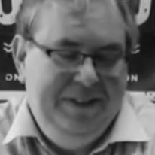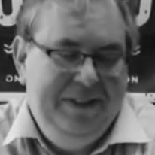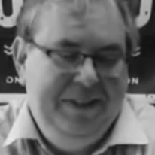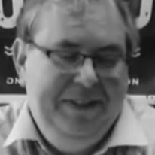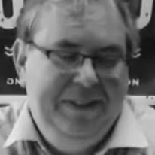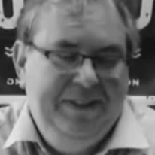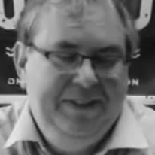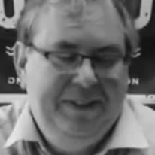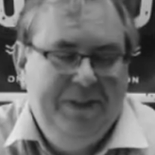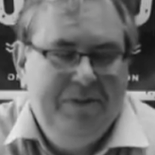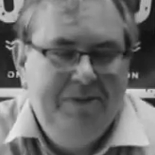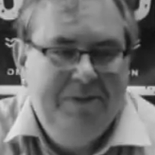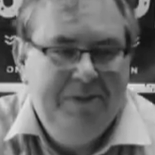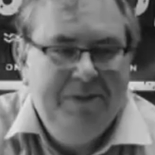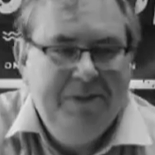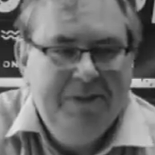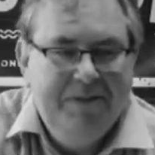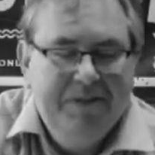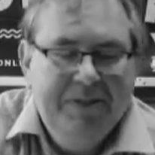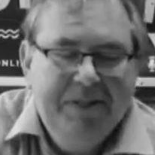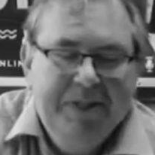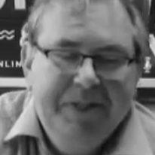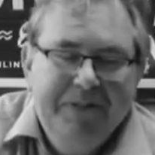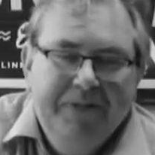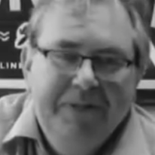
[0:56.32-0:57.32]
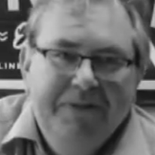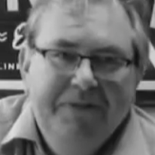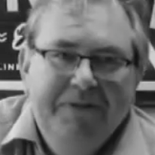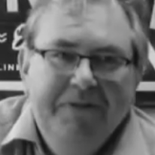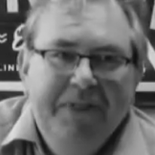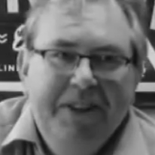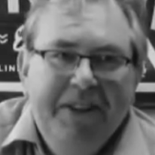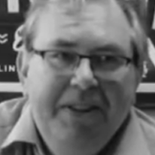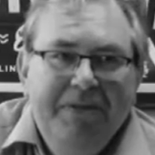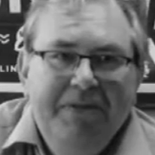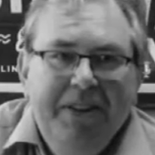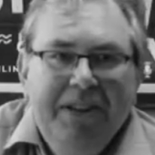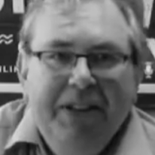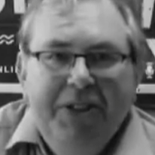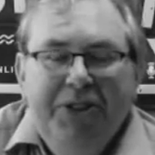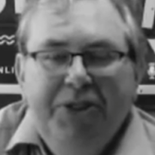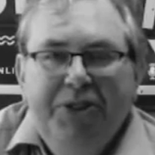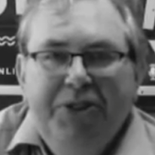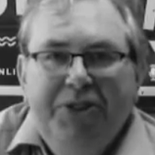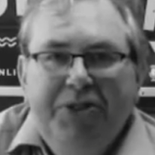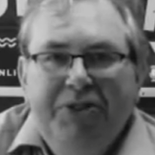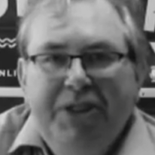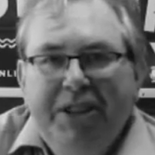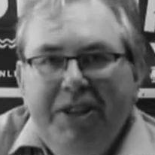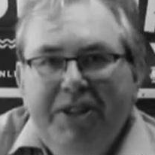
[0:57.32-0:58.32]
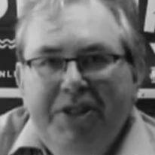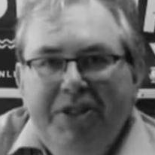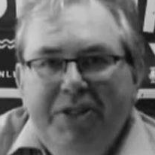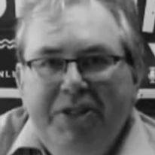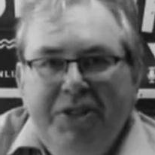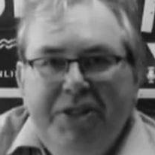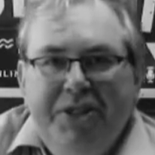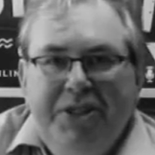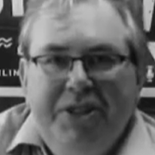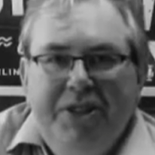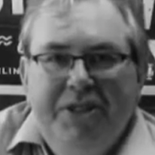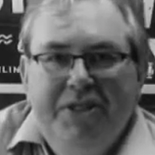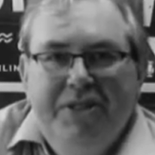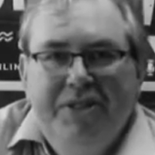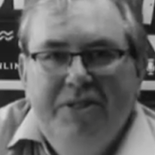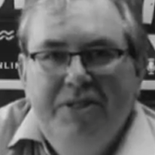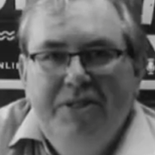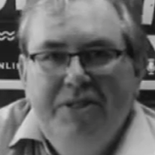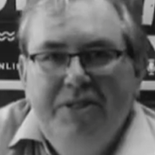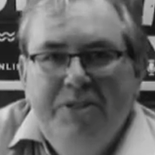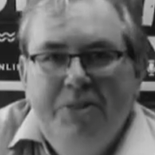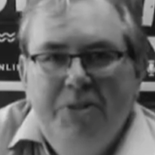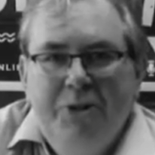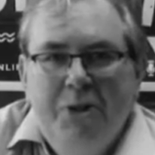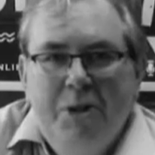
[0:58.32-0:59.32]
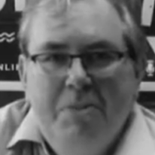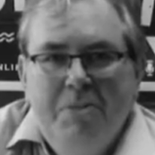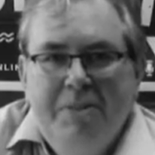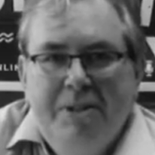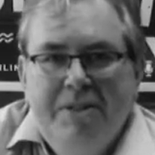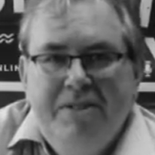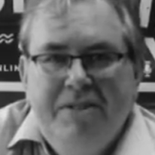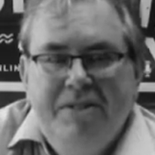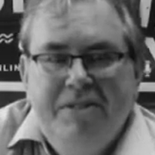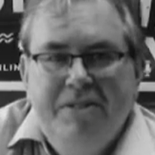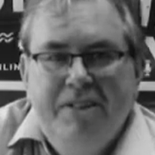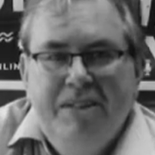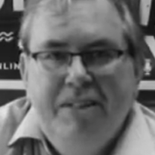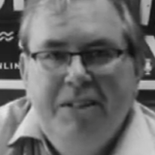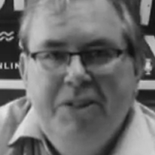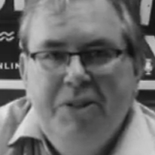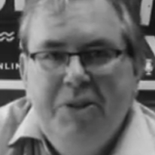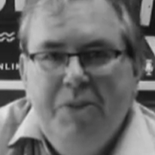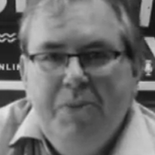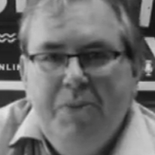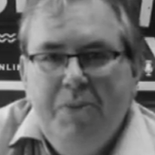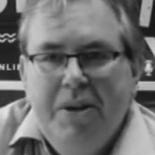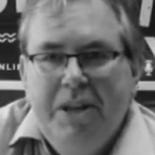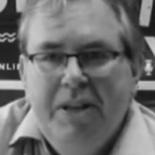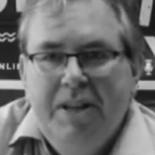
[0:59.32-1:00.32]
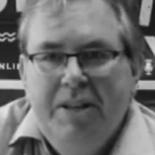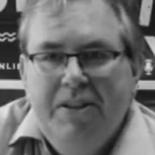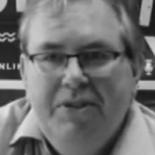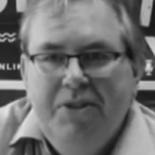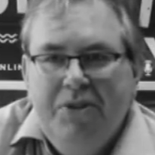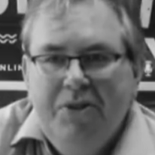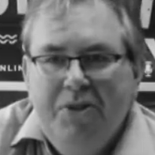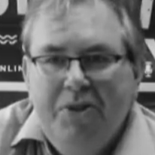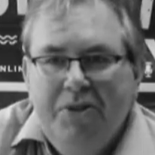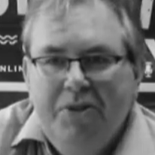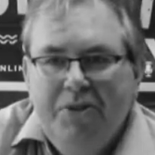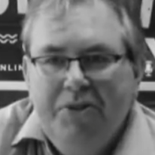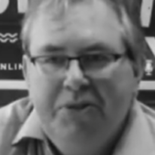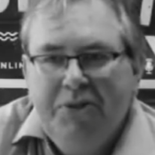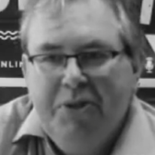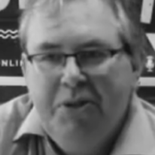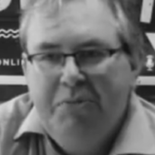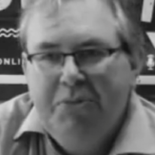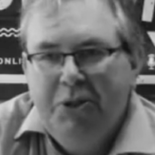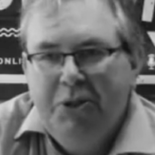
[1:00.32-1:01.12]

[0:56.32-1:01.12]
it's a very strange topic today in a way. It's not so